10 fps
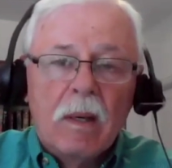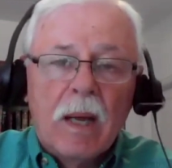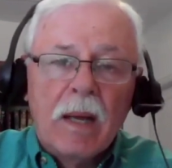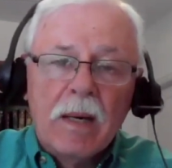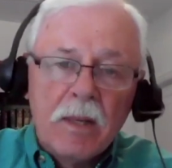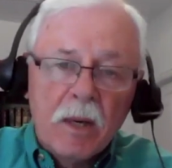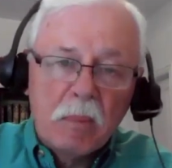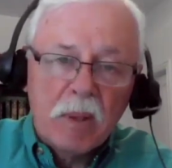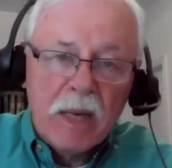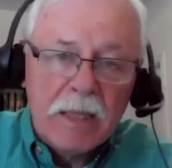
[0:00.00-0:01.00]
And in their
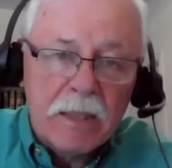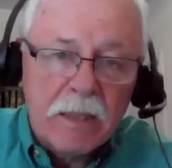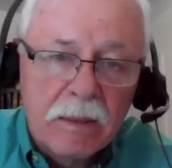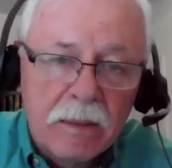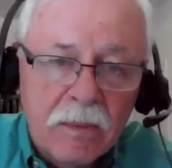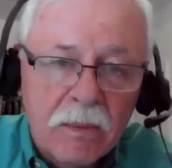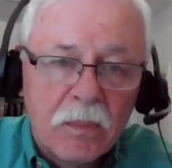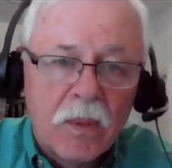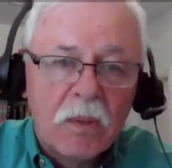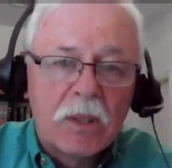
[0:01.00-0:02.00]
place
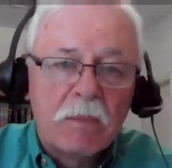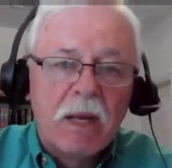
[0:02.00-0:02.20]
rose a